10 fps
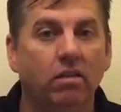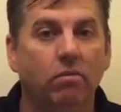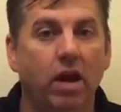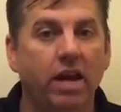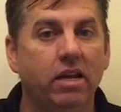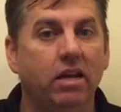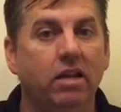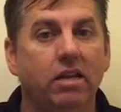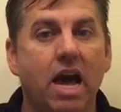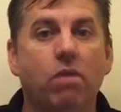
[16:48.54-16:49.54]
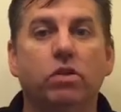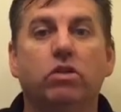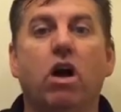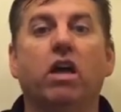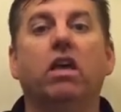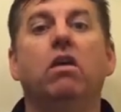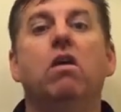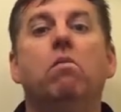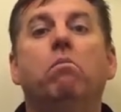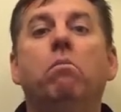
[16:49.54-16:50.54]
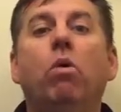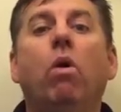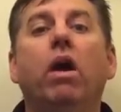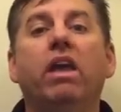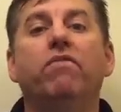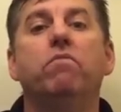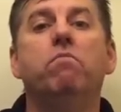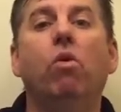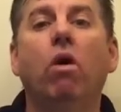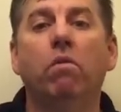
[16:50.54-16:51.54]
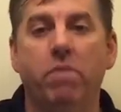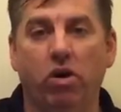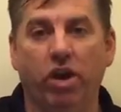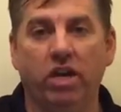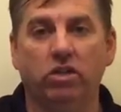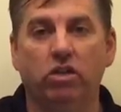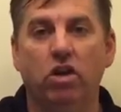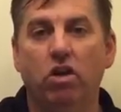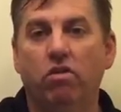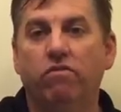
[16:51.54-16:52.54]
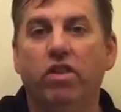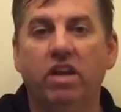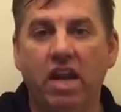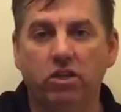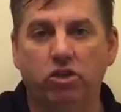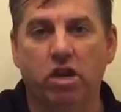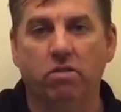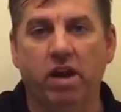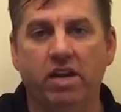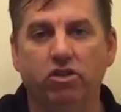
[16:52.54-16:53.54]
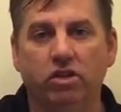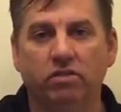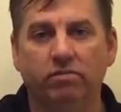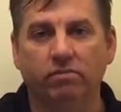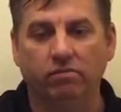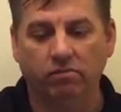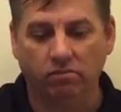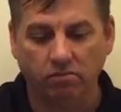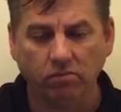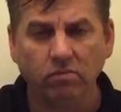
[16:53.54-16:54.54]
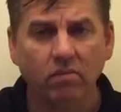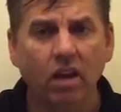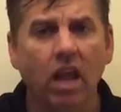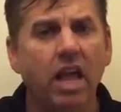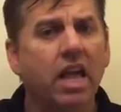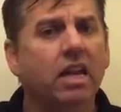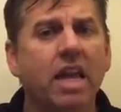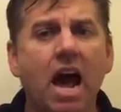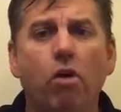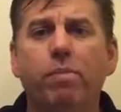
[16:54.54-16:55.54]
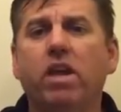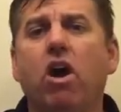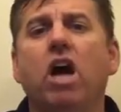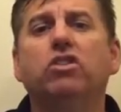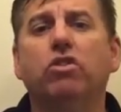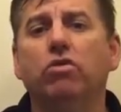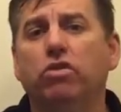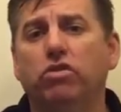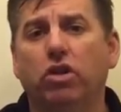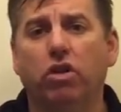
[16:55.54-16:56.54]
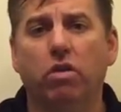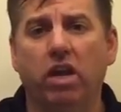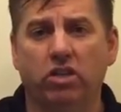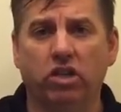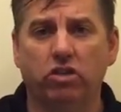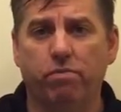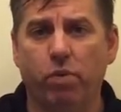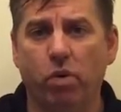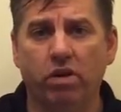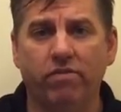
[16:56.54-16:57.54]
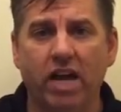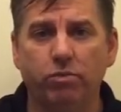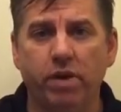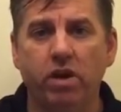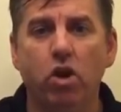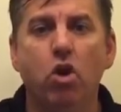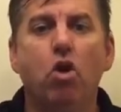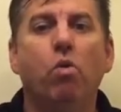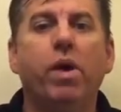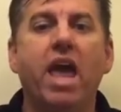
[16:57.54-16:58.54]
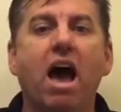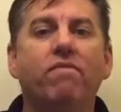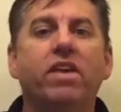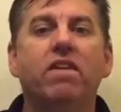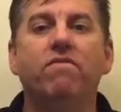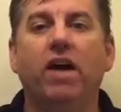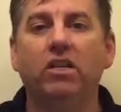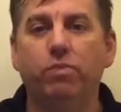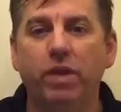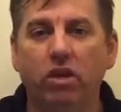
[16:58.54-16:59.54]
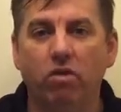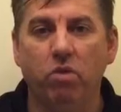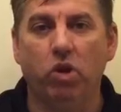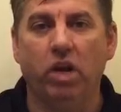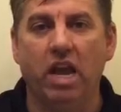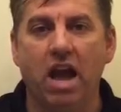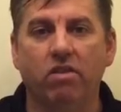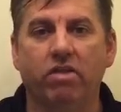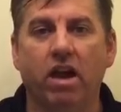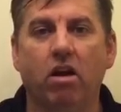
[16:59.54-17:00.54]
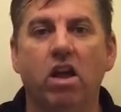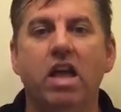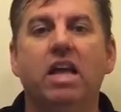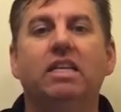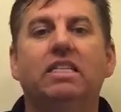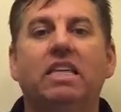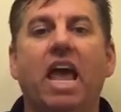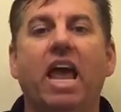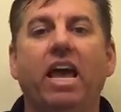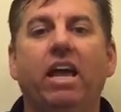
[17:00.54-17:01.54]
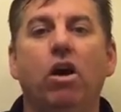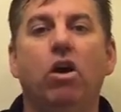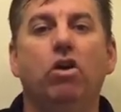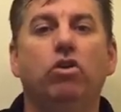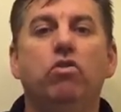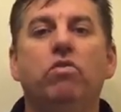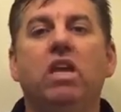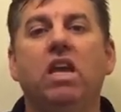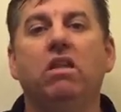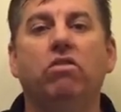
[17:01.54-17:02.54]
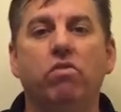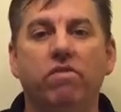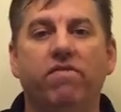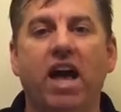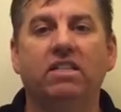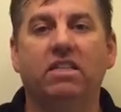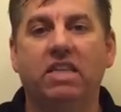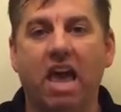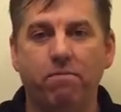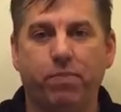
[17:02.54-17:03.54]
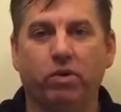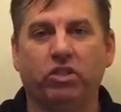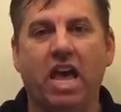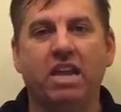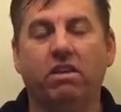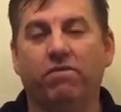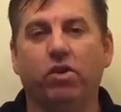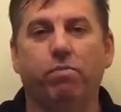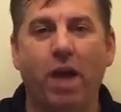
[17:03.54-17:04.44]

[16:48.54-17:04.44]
Right? Now we're talking even more millions for the next generation. Now, because Social Security is such a poor investment, we have the investment community out there saying you need to invest 10% of your